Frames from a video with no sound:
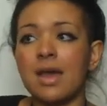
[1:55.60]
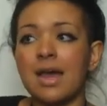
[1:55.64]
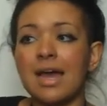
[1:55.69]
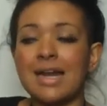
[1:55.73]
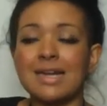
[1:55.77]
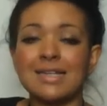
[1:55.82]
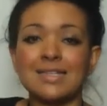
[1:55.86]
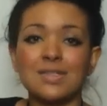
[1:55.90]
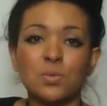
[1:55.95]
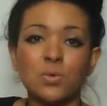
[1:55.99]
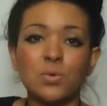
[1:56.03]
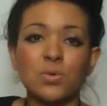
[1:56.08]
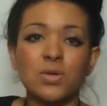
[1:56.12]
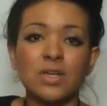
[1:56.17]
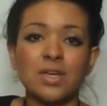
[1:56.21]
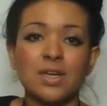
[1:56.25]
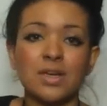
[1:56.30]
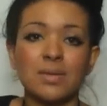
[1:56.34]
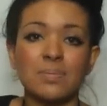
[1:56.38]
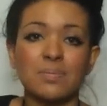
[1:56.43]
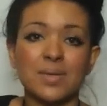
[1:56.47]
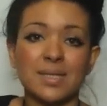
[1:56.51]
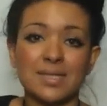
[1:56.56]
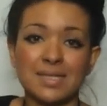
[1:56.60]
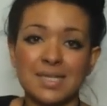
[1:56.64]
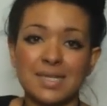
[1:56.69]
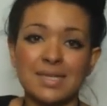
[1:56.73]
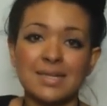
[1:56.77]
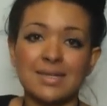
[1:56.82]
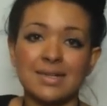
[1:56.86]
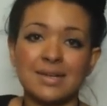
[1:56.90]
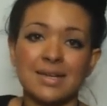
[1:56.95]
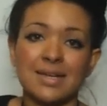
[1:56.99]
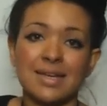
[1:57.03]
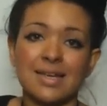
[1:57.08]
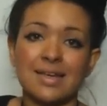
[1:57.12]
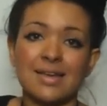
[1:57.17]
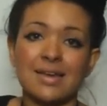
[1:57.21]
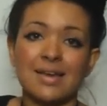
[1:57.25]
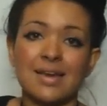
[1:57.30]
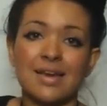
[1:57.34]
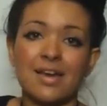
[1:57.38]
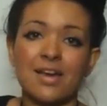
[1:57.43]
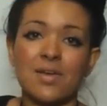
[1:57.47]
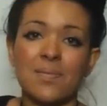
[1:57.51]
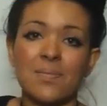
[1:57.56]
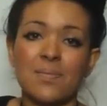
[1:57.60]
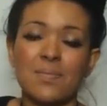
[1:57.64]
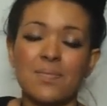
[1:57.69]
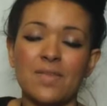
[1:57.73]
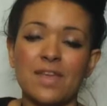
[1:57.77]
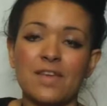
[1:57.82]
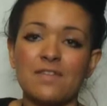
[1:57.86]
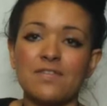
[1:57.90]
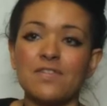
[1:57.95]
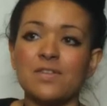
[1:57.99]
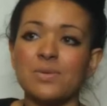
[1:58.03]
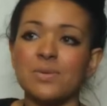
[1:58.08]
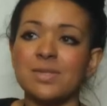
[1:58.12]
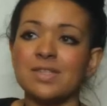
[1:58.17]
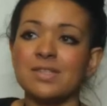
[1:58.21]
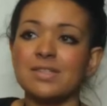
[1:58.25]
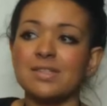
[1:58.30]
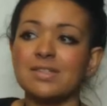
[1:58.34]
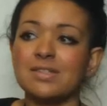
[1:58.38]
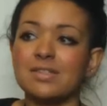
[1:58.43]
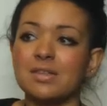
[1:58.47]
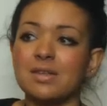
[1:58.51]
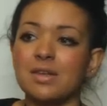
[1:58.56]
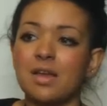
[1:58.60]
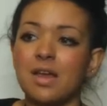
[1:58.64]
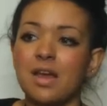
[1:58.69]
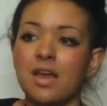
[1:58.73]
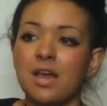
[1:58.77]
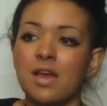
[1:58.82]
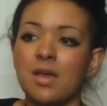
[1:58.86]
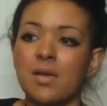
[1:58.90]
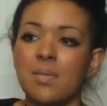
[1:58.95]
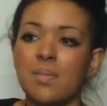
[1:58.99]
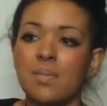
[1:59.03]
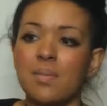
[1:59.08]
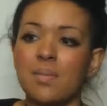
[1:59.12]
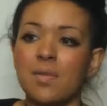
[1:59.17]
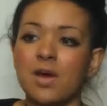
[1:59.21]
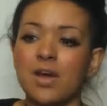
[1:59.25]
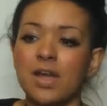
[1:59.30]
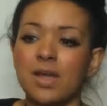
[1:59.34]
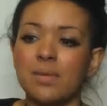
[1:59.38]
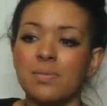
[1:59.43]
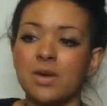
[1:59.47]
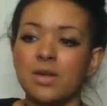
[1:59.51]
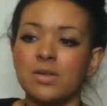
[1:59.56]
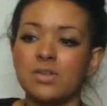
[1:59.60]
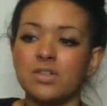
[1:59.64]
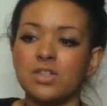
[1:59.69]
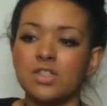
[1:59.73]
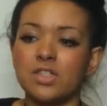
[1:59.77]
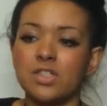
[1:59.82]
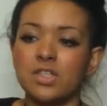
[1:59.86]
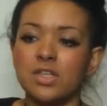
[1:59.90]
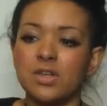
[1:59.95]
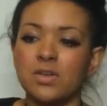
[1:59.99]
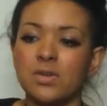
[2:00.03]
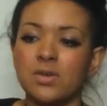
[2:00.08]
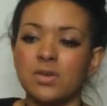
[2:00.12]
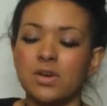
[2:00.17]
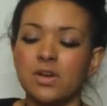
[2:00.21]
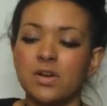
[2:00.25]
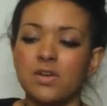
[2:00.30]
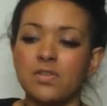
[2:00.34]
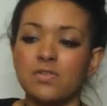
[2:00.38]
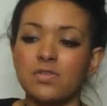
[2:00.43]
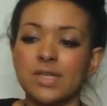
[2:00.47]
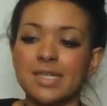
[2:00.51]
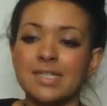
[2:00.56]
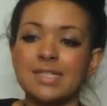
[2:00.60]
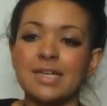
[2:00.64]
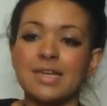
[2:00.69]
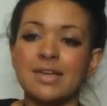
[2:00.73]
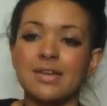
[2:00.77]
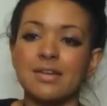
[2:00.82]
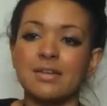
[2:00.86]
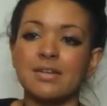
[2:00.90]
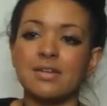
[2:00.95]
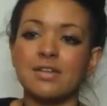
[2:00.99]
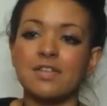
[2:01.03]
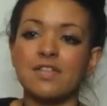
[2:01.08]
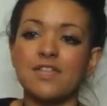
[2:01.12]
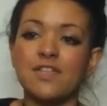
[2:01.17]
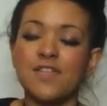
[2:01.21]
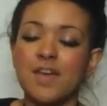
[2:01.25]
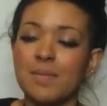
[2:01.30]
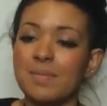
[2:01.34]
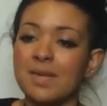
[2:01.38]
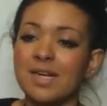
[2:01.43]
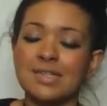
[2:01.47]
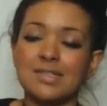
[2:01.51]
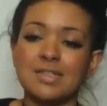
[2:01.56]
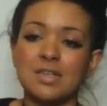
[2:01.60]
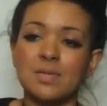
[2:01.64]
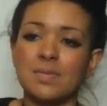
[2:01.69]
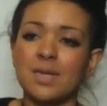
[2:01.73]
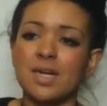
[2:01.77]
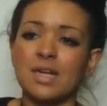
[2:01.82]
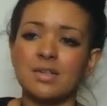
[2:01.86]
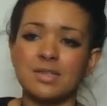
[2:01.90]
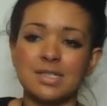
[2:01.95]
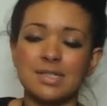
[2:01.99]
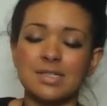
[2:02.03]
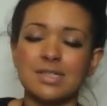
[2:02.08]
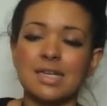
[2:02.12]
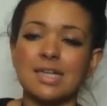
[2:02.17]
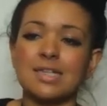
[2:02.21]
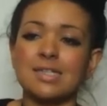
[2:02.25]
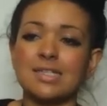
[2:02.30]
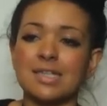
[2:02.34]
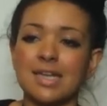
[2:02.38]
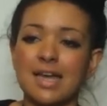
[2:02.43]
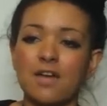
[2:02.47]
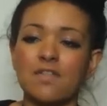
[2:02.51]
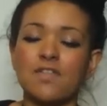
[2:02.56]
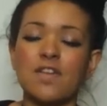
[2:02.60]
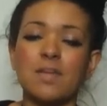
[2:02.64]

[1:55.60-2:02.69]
Alice Walker particularly influenced my approach to kind of reading feminism and understanding how